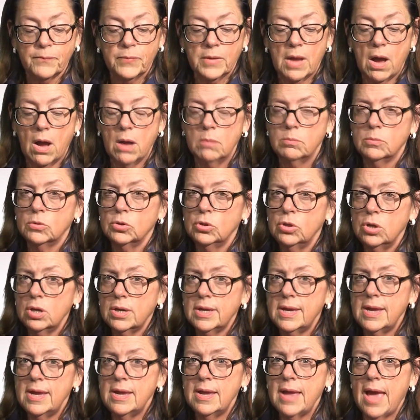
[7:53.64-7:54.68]

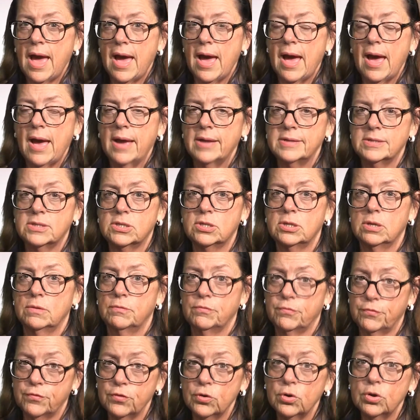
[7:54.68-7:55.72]
Looking at
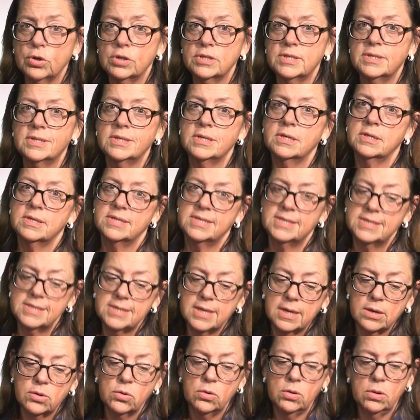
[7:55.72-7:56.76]
first,
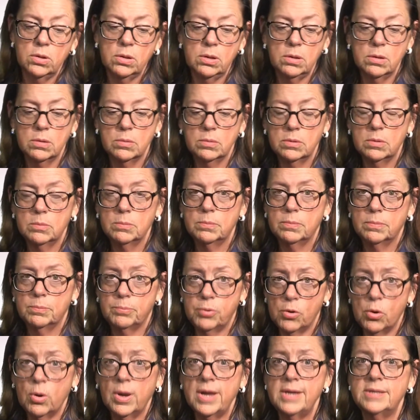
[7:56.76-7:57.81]
single
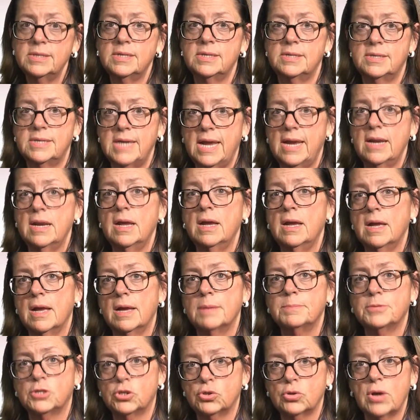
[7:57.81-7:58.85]
point data
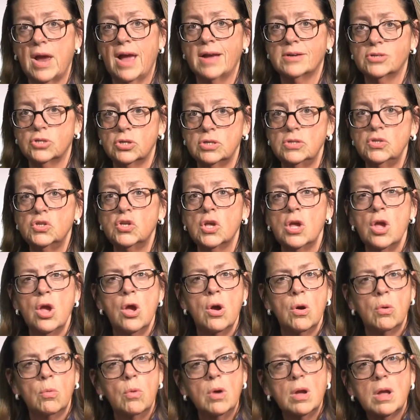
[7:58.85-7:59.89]
abstractions,
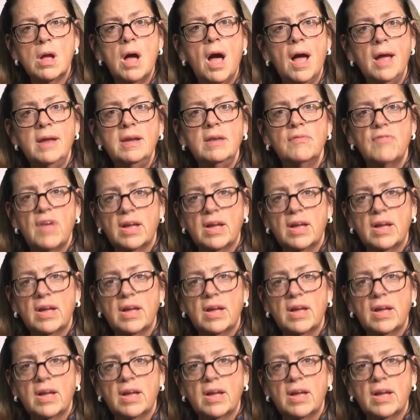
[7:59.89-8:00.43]
what kind of